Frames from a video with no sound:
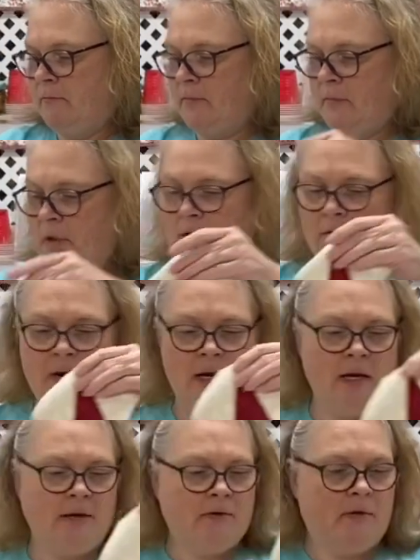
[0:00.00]
All
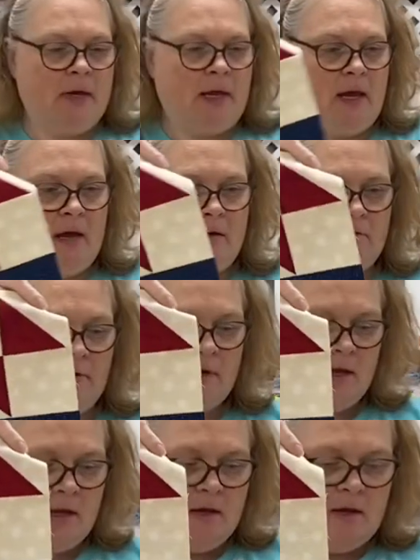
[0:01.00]
right, so I have
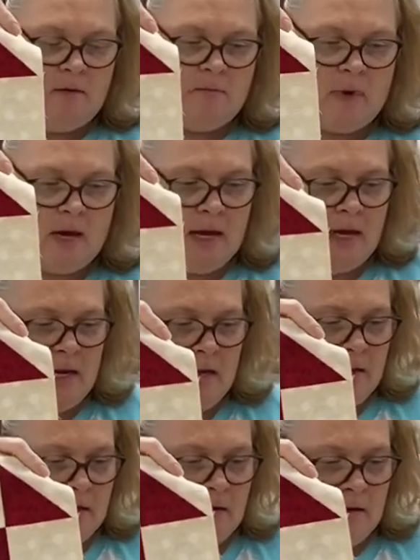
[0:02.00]
my
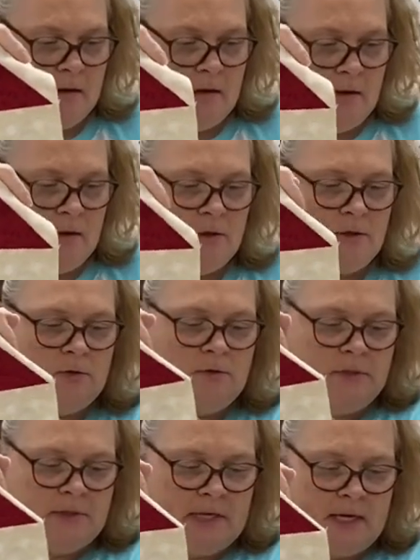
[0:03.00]
2
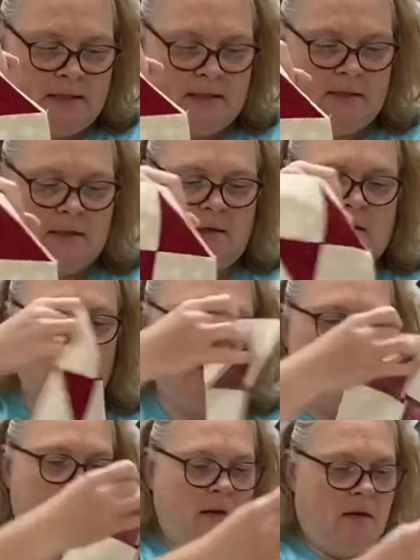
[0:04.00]
sets
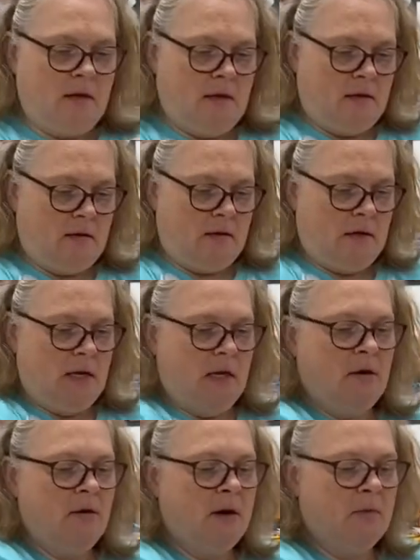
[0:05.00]

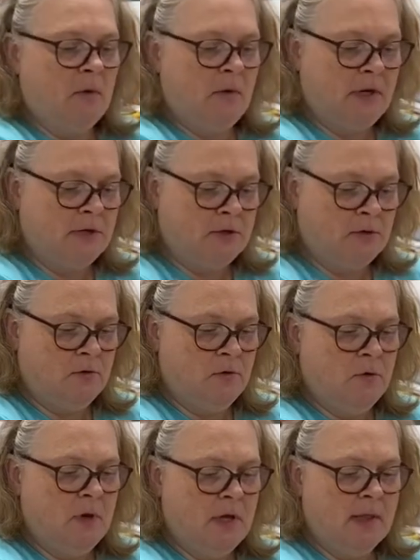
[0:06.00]
here. I'm going
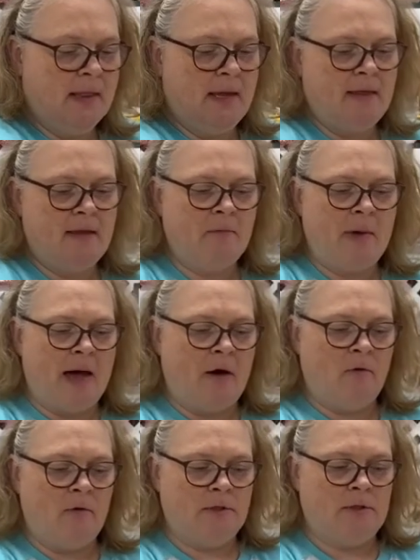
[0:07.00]
to lay them
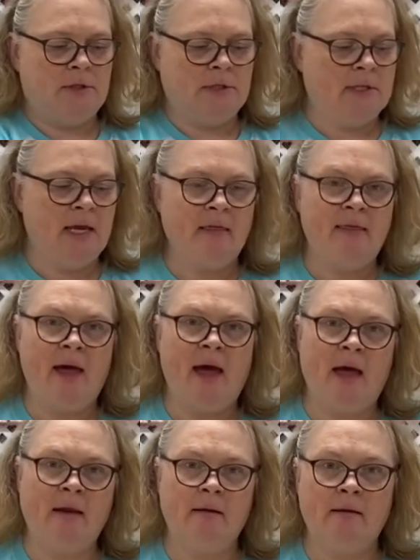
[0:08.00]
out just like that.